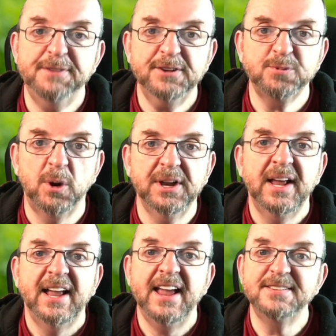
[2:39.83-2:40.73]
first
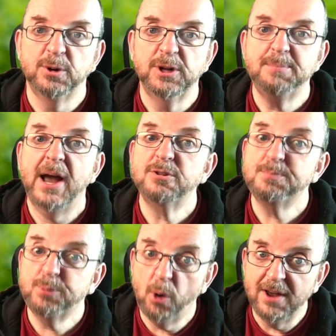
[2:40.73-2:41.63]
one is all about
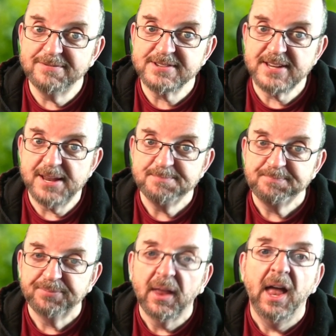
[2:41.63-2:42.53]
privacy.
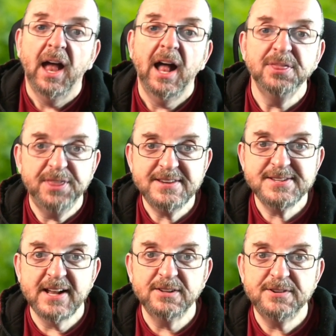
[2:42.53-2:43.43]
And this
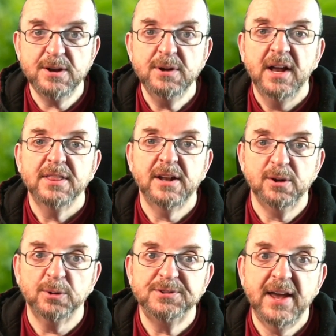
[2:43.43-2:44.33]
tells you that
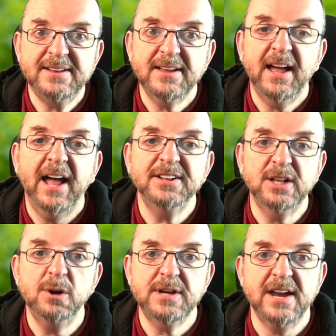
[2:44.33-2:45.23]
your data and
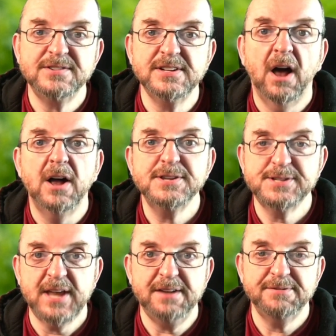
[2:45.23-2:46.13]
location are
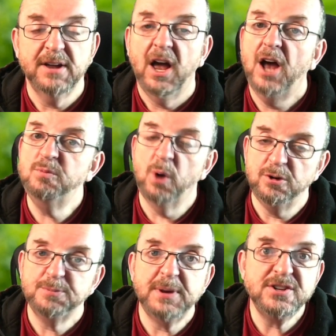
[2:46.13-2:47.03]
safe and
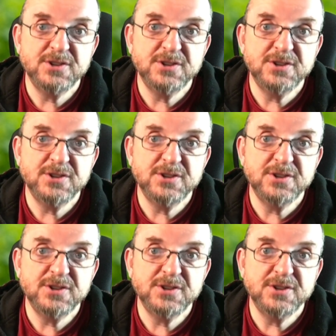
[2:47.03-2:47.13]
won't be